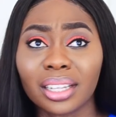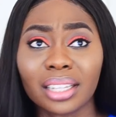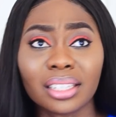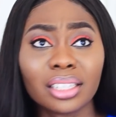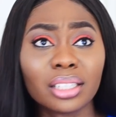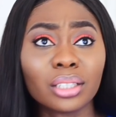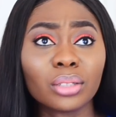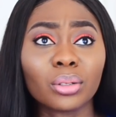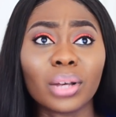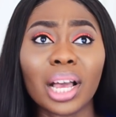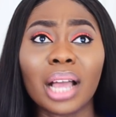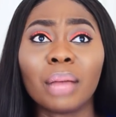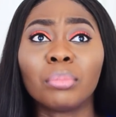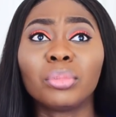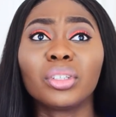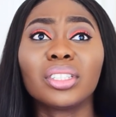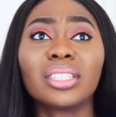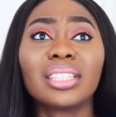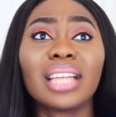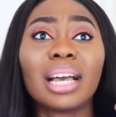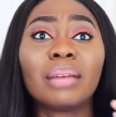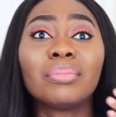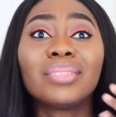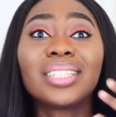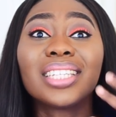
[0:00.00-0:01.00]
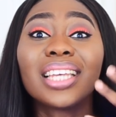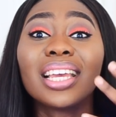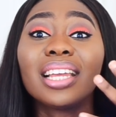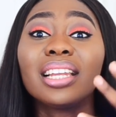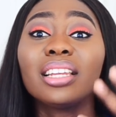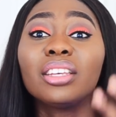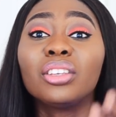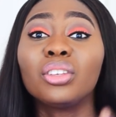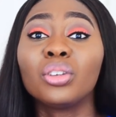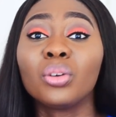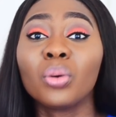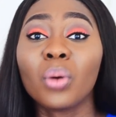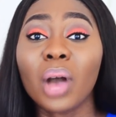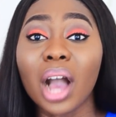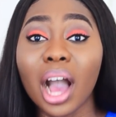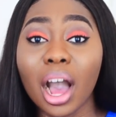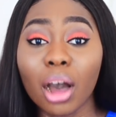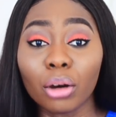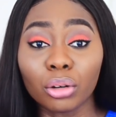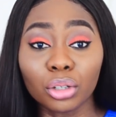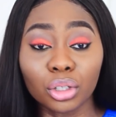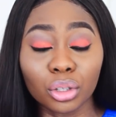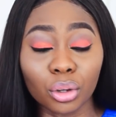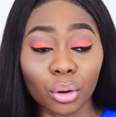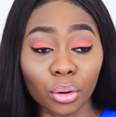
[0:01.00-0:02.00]
that this, I'm telling you
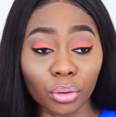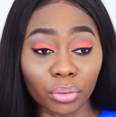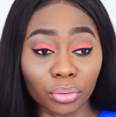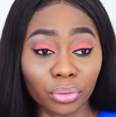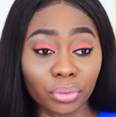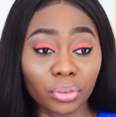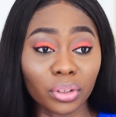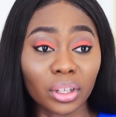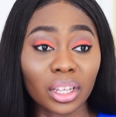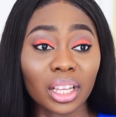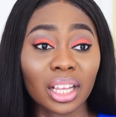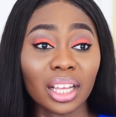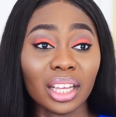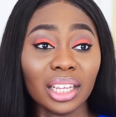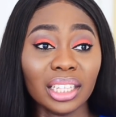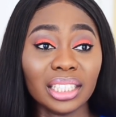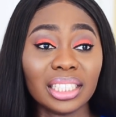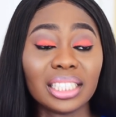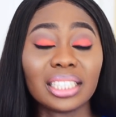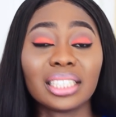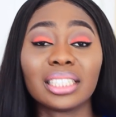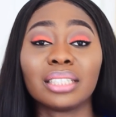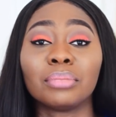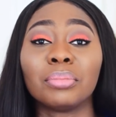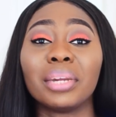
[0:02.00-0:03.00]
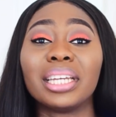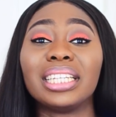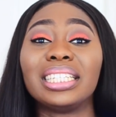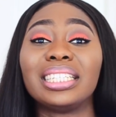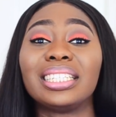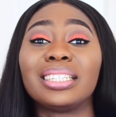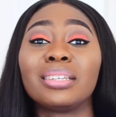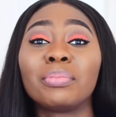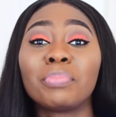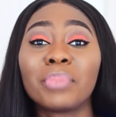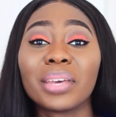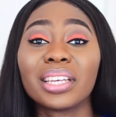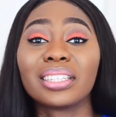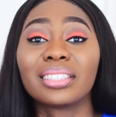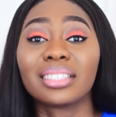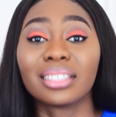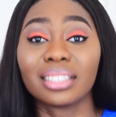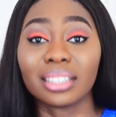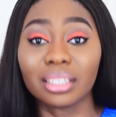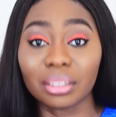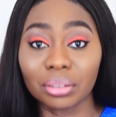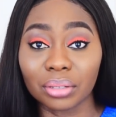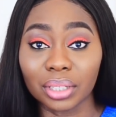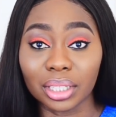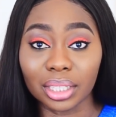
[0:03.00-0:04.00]
out of, this is my deepest
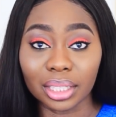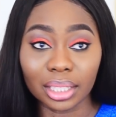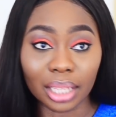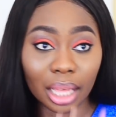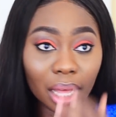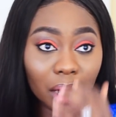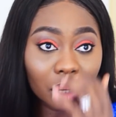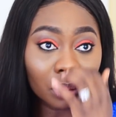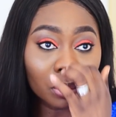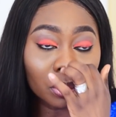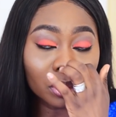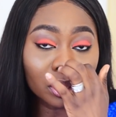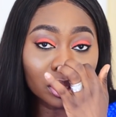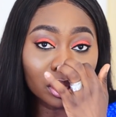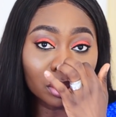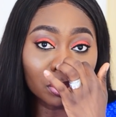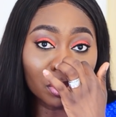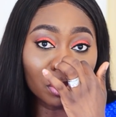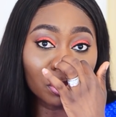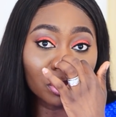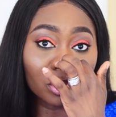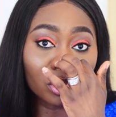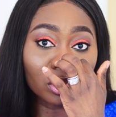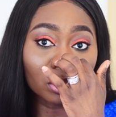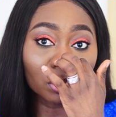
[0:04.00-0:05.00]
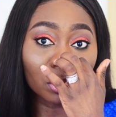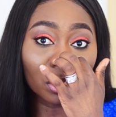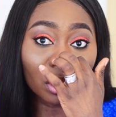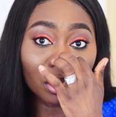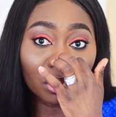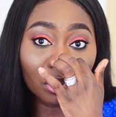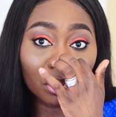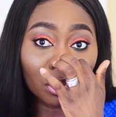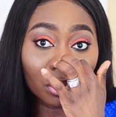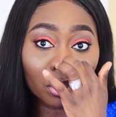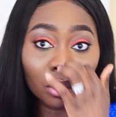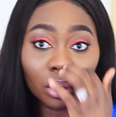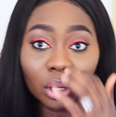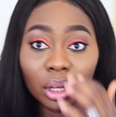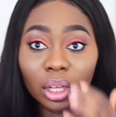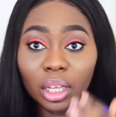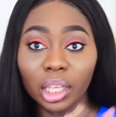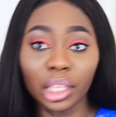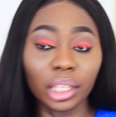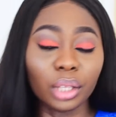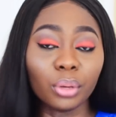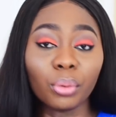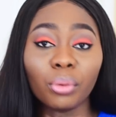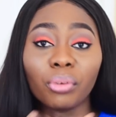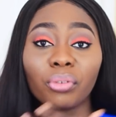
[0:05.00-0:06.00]
secret. I don't want maybe tomorrow
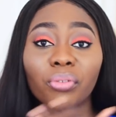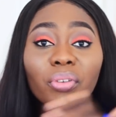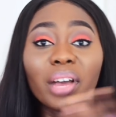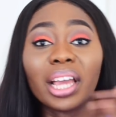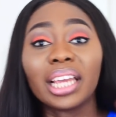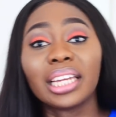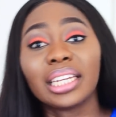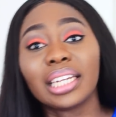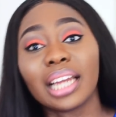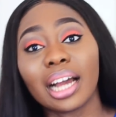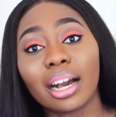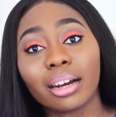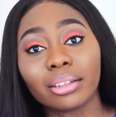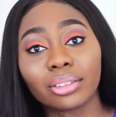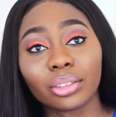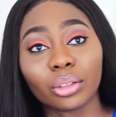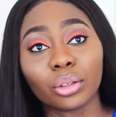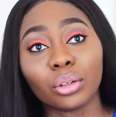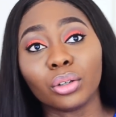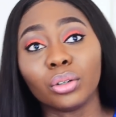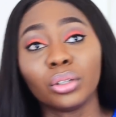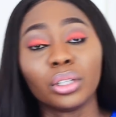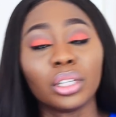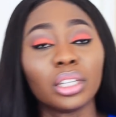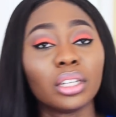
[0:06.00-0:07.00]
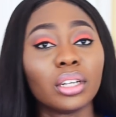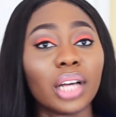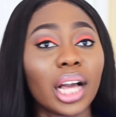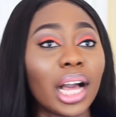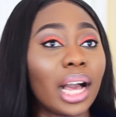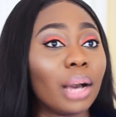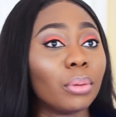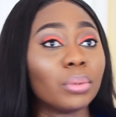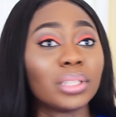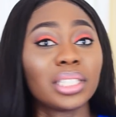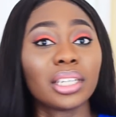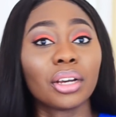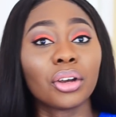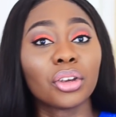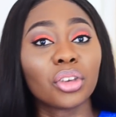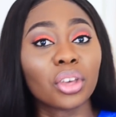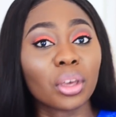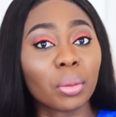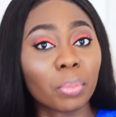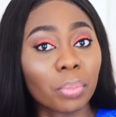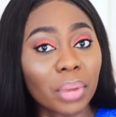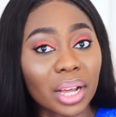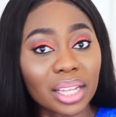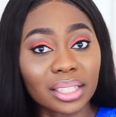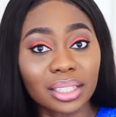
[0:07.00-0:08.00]
you will find out, or I will tell
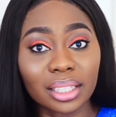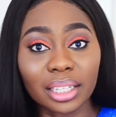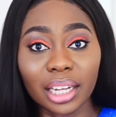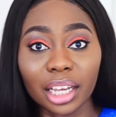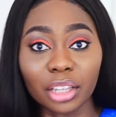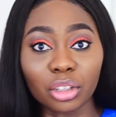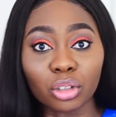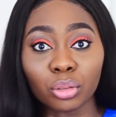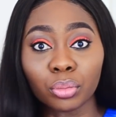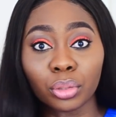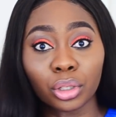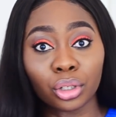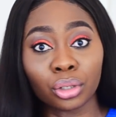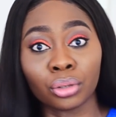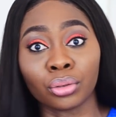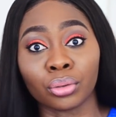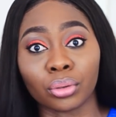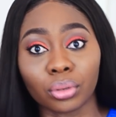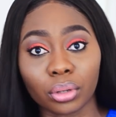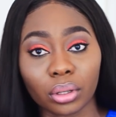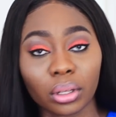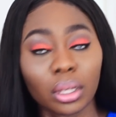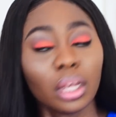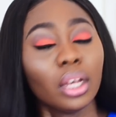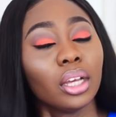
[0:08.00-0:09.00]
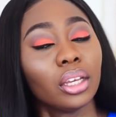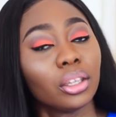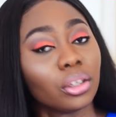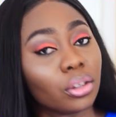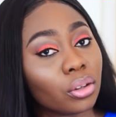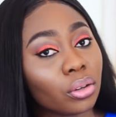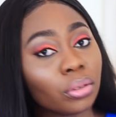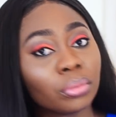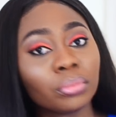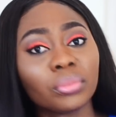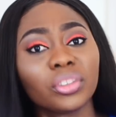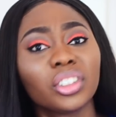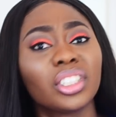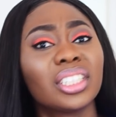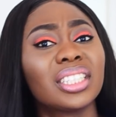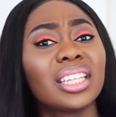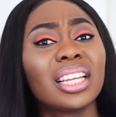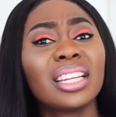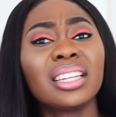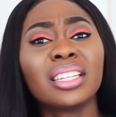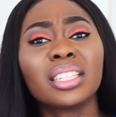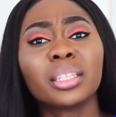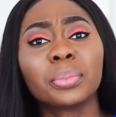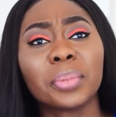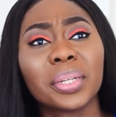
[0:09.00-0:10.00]
you in passing and you'll be shook. You know,
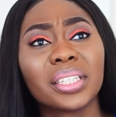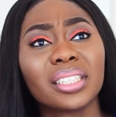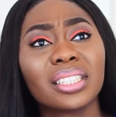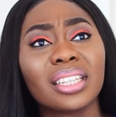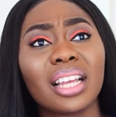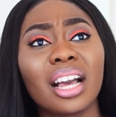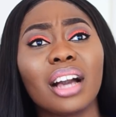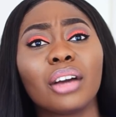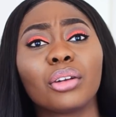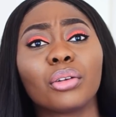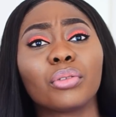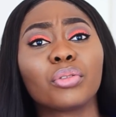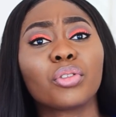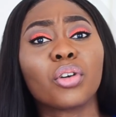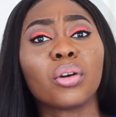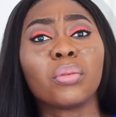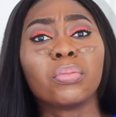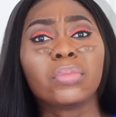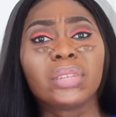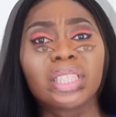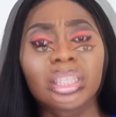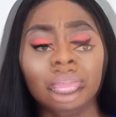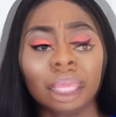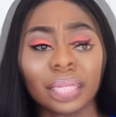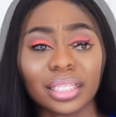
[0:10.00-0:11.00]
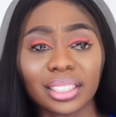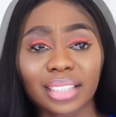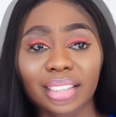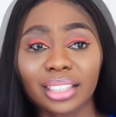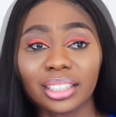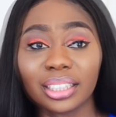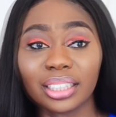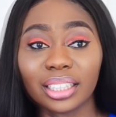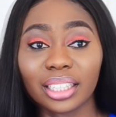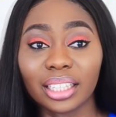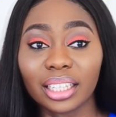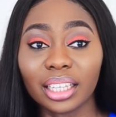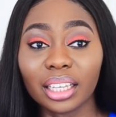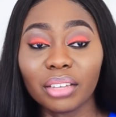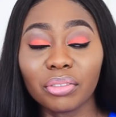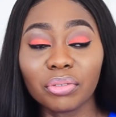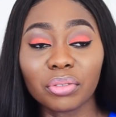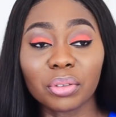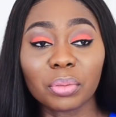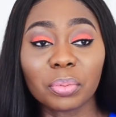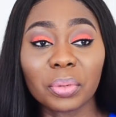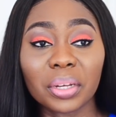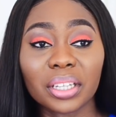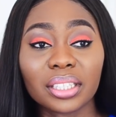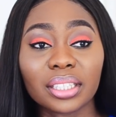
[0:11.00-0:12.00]
telling this person out of commitment. And if
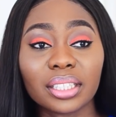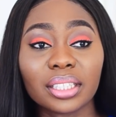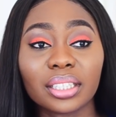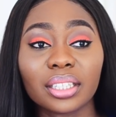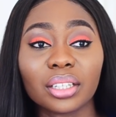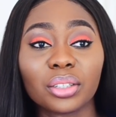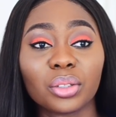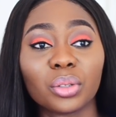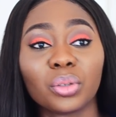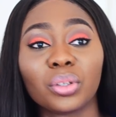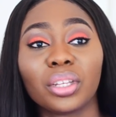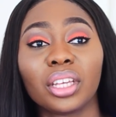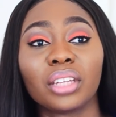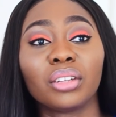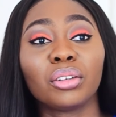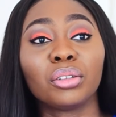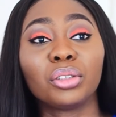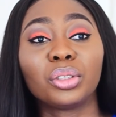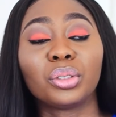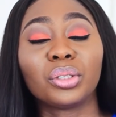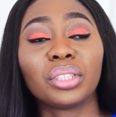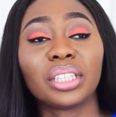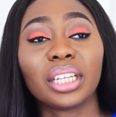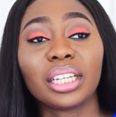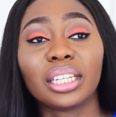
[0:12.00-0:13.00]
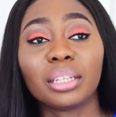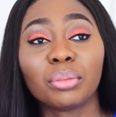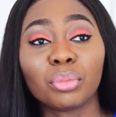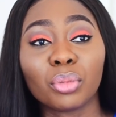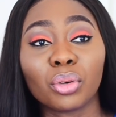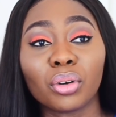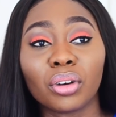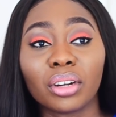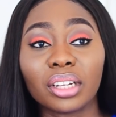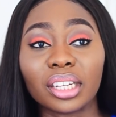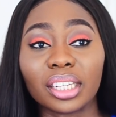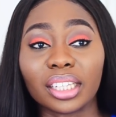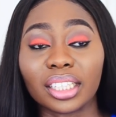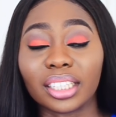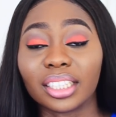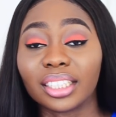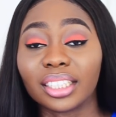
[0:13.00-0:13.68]
the person says, oh, they're not doing anymore,